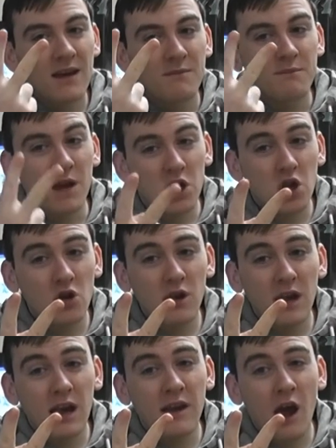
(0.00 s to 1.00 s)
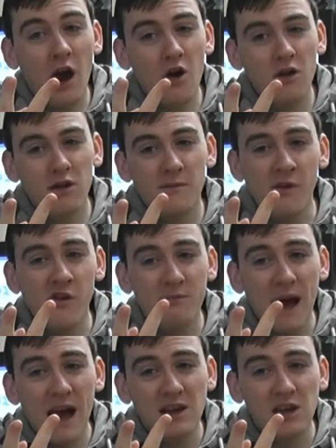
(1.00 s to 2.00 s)
make sure you can carry the amount of
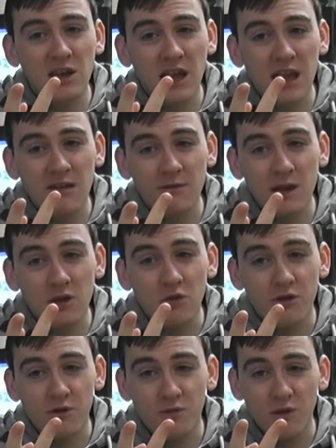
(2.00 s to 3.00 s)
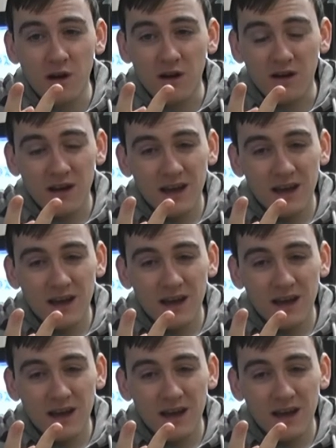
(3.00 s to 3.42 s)
bags you take when you go somewhere